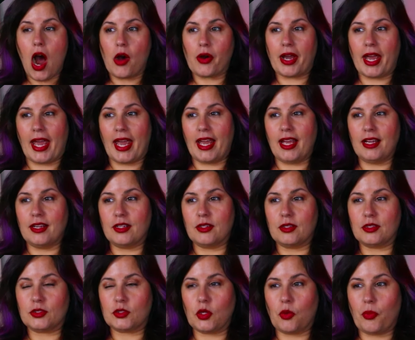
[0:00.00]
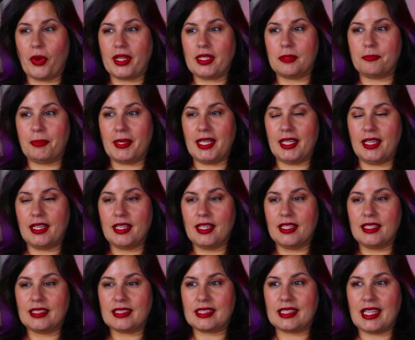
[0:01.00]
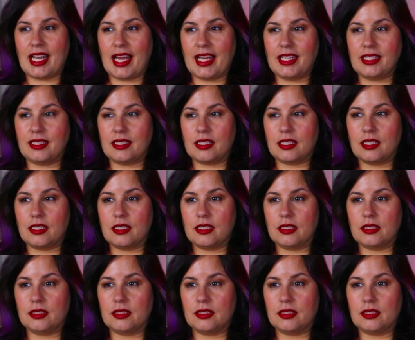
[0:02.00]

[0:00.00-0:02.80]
Okay, so one's been sliced.